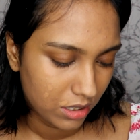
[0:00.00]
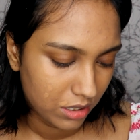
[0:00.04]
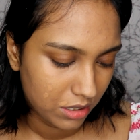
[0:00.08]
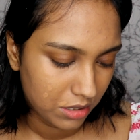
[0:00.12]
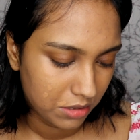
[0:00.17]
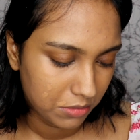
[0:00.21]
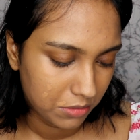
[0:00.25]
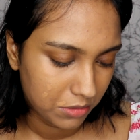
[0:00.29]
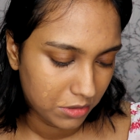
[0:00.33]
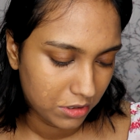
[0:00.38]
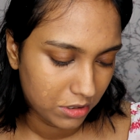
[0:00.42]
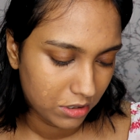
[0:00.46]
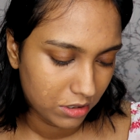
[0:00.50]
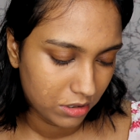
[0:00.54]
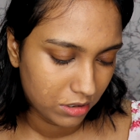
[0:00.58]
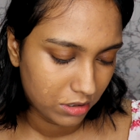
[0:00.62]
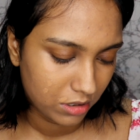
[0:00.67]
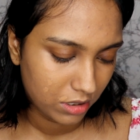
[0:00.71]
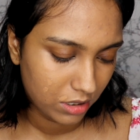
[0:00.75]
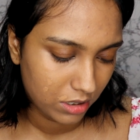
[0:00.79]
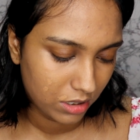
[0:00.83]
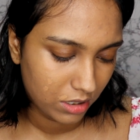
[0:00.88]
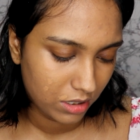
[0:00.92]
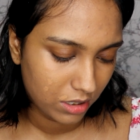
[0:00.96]
I'm going to
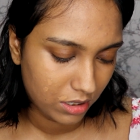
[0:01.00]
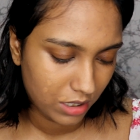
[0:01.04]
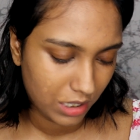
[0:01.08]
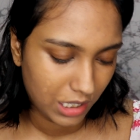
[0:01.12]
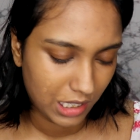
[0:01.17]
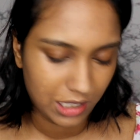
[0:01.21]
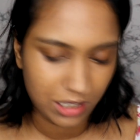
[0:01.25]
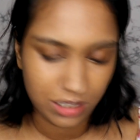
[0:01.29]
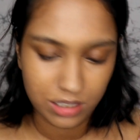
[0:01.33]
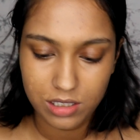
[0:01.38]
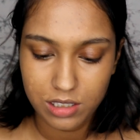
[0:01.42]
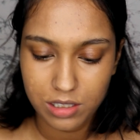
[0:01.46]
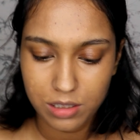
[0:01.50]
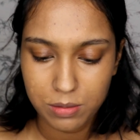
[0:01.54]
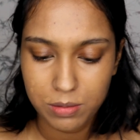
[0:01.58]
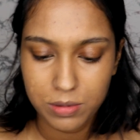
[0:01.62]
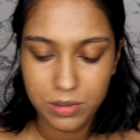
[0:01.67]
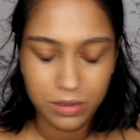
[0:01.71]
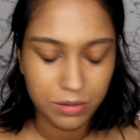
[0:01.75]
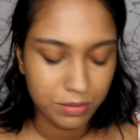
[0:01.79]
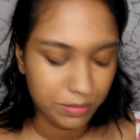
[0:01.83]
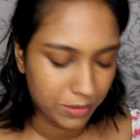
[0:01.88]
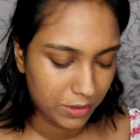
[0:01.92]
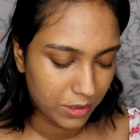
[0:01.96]
take a little
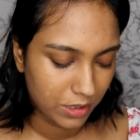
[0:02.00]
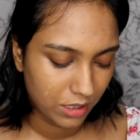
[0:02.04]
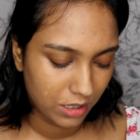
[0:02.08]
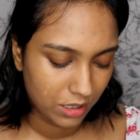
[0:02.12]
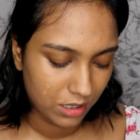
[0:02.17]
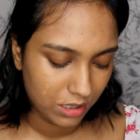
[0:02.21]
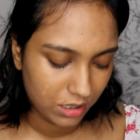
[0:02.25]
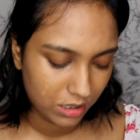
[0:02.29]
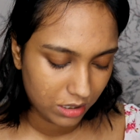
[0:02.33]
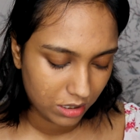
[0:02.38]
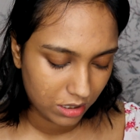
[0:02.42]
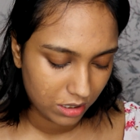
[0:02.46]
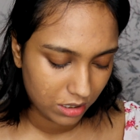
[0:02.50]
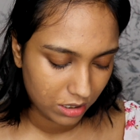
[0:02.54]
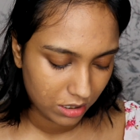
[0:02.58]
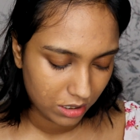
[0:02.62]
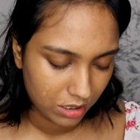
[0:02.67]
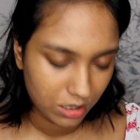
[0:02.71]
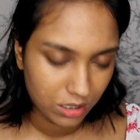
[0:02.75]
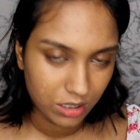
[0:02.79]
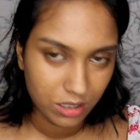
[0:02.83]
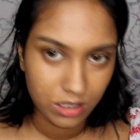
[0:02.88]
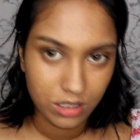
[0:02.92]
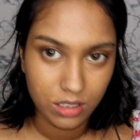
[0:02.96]
bit of product,
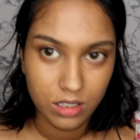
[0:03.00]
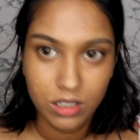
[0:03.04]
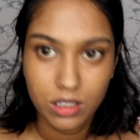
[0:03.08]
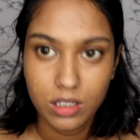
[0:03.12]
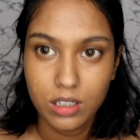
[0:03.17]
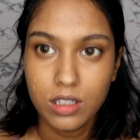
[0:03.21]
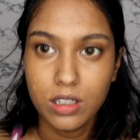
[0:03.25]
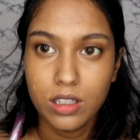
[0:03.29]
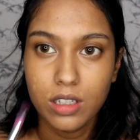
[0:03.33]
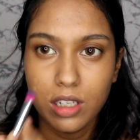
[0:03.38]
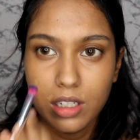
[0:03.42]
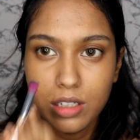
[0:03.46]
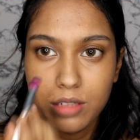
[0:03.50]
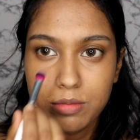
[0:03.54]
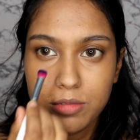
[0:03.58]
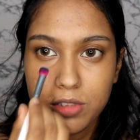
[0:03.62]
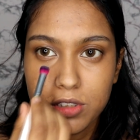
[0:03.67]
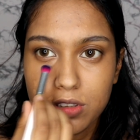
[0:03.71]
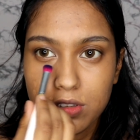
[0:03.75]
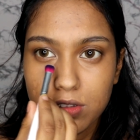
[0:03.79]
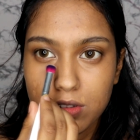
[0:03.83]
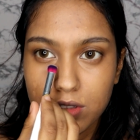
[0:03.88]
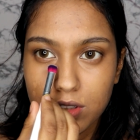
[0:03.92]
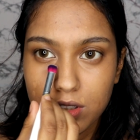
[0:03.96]
and I'm
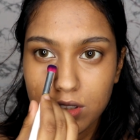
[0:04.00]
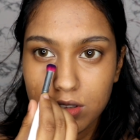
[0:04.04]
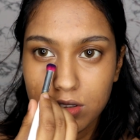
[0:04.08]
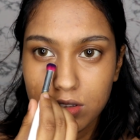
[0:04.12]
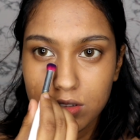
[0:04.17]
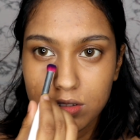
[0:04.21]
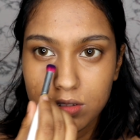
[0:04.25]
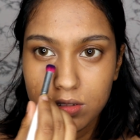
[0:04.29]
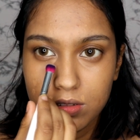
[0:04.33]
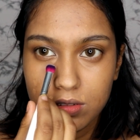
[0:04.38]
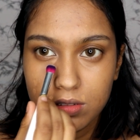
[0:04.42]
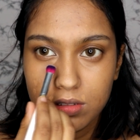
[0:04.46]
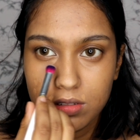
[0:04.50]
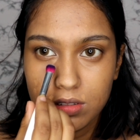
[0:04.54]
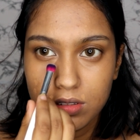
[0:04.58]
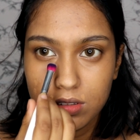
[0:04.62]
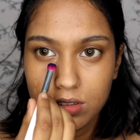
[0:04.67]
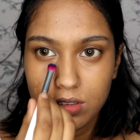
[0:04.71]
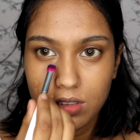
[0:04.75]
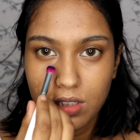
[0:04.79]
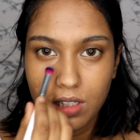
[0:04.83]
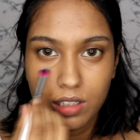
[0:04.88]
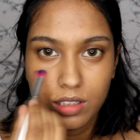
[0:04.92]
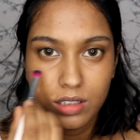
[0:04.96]
just going to,
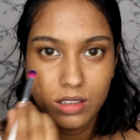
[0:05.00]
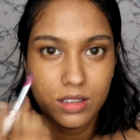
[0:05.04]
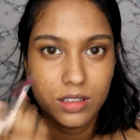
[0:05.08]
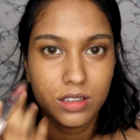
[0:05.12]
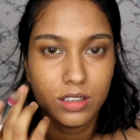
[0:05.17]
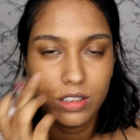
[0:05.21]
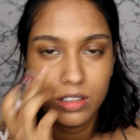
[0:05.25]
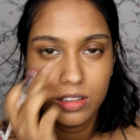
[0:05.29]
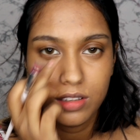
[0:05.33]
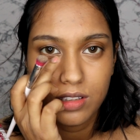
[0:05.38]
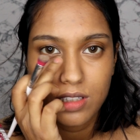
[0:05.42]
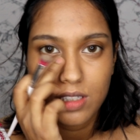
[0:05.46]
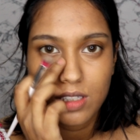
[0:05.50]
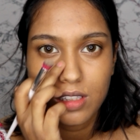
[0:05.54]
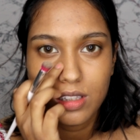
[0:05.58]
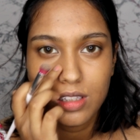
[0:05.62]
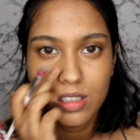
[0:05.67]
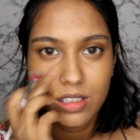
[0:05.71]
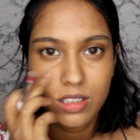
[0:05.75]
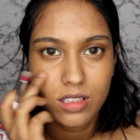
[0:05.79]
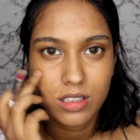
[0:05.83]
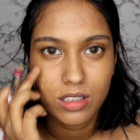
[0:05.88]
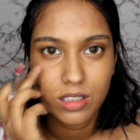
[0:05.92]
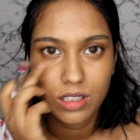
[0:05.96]
like, you see
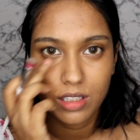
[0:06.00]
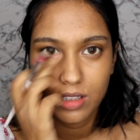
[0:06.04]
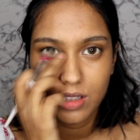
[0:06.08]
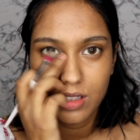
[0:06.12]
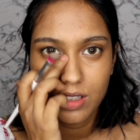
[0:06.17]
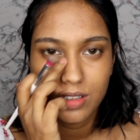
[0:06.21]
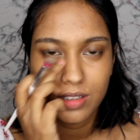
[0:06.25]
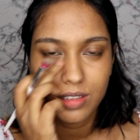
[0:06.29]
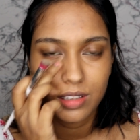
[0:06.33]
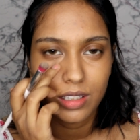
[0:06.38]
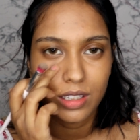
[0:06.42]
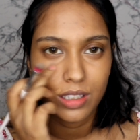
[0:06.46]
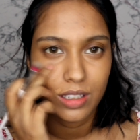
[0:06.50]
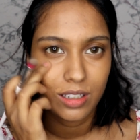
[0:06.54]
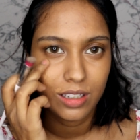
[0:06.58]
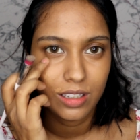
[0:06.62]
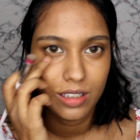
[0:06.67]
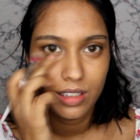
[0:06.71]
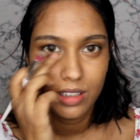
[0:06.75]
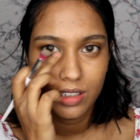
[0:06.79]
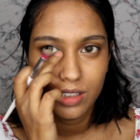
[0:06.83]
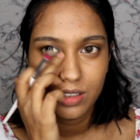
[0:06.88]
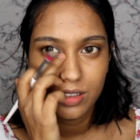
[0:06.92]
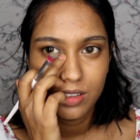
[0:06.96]
this
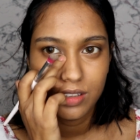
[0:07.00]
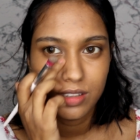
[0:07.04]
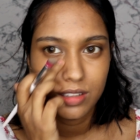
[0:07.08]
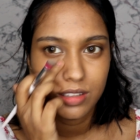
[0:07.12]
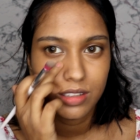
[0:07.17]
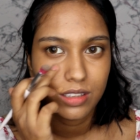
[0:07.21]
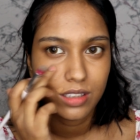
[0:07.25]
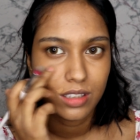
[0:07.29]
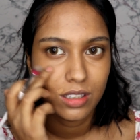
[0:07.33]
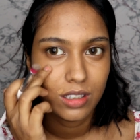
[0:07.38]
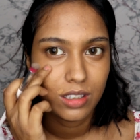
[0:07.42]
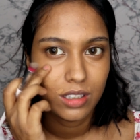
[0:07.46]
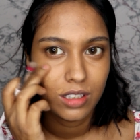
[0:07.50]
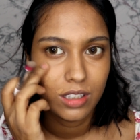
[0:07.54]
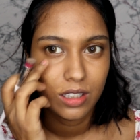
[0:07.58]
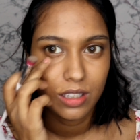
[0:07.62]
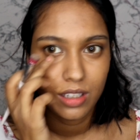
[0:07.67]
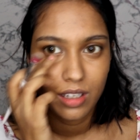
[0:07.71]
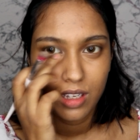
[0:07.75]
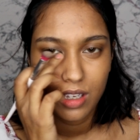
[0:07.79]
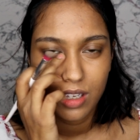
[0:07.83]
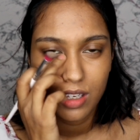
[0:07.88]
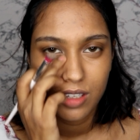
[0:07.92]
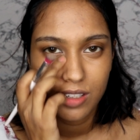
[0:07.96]
area, like this
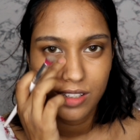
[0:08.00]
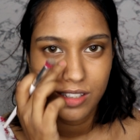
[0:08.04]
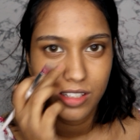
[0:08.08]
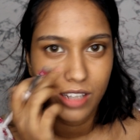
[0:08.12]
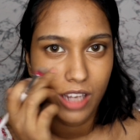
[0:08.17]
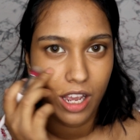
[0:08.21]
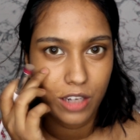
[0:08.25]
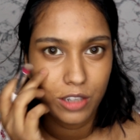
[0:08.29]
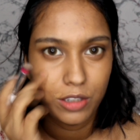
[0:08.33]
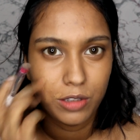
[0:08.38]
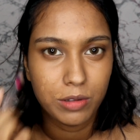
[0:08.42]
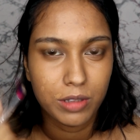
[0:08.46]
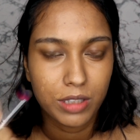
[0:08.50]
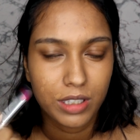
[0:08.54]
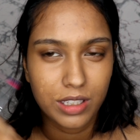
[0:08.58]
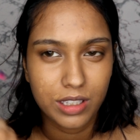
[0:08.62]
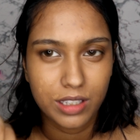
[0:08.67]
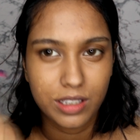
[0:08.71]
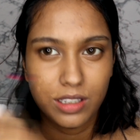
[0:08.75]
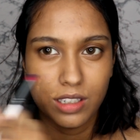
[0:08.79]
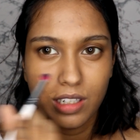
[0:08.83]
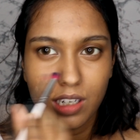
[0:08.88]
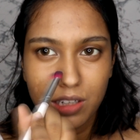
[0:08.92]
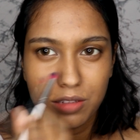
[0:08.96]

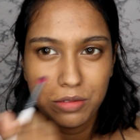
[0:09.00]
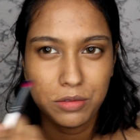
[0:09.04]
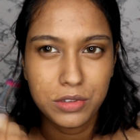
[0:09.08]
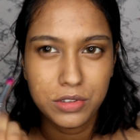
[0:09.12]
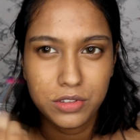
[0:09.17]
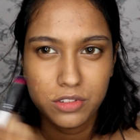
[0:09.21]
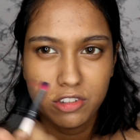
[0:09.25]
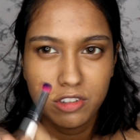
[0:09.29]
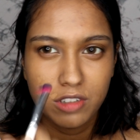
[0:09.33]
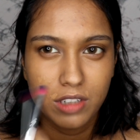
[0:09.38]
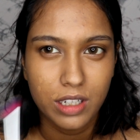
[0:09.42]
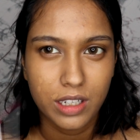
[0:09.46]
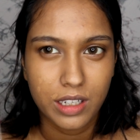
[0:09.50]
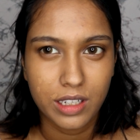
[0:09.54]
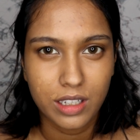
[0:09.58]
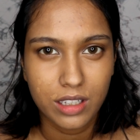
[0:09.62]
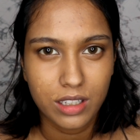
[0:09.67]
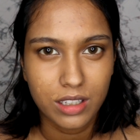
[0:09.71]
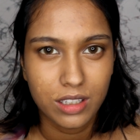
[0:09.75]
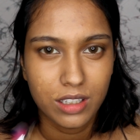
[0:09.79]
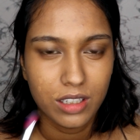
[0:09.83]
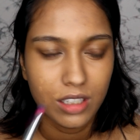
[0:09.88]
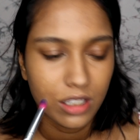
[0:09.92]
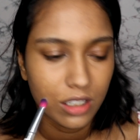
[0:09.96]
shadowy area, I would
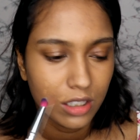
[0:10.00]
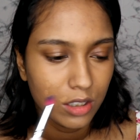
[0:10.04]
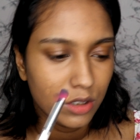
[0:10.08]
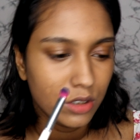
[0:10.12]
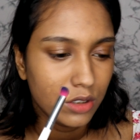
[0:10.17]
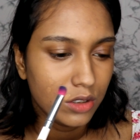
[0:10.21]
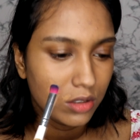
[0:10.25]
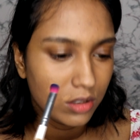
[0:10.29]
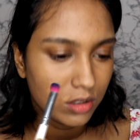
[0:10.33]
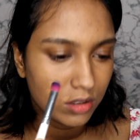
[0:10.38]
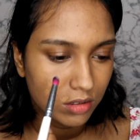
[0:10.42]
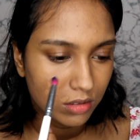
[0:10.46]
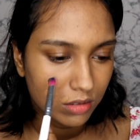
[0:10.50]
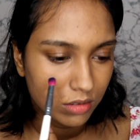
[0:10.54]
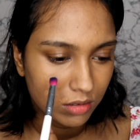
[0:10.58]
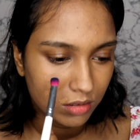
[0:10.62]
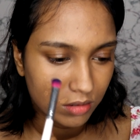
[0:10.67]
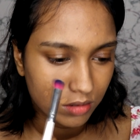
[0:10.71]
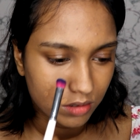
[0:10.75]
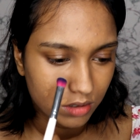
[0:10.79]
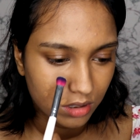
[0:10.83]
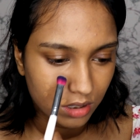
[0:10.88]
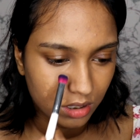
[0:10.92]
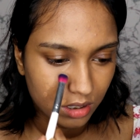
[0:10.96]
try
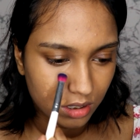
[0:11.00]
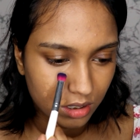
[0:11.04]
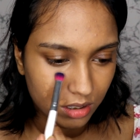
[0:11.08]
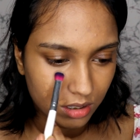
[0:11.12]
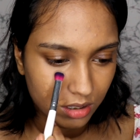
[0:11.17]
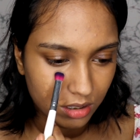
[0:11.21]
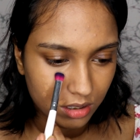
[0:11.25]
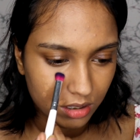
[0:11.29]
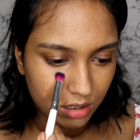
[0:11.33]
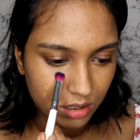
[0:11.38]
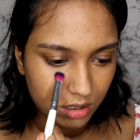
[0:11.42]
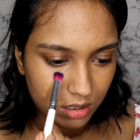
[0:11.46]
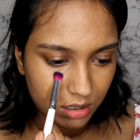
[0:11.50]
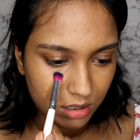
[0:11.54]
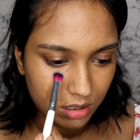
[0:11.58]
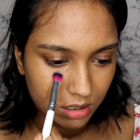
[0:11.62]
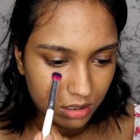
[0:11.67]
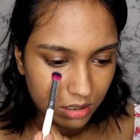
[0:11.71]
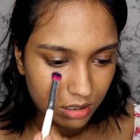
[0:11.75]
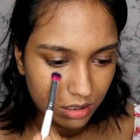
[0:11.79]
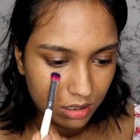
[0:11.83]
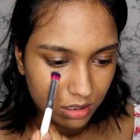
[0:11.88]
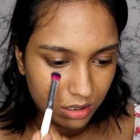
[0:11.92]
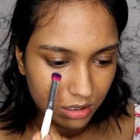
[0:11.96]
to
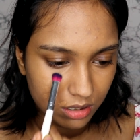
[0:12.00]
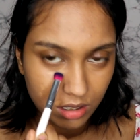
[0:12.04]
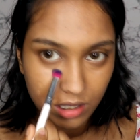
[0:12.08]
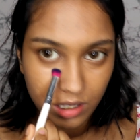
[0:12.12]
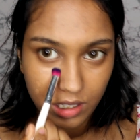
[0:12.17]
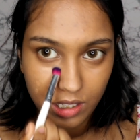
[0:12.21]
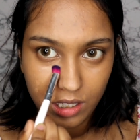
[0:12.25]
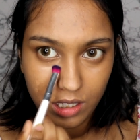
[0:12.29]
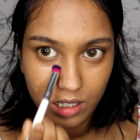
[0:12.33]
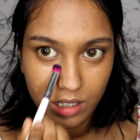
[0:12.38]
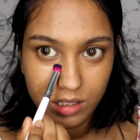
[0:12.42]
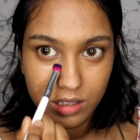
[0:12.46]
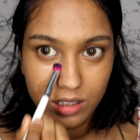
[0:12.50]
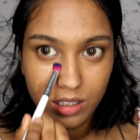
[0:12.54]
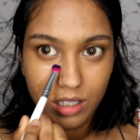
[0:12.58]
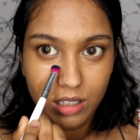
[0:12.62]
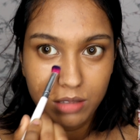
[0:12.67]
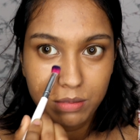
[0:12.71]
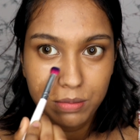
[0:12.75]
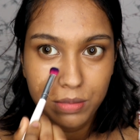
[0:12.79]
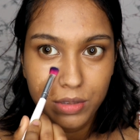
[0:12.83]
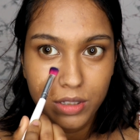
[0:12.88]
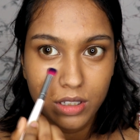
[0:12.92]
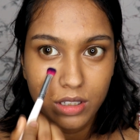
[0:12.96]
highlight
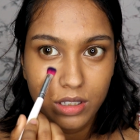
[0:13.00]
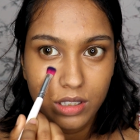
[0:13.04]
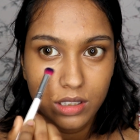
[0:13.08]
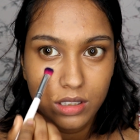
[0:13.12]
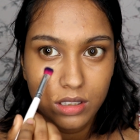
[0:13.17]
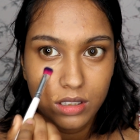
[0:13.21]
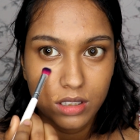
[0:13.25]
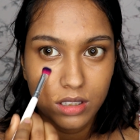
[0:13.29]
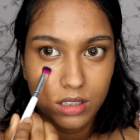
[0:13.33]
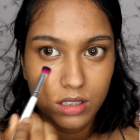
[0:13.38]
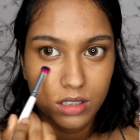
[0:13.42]
that part.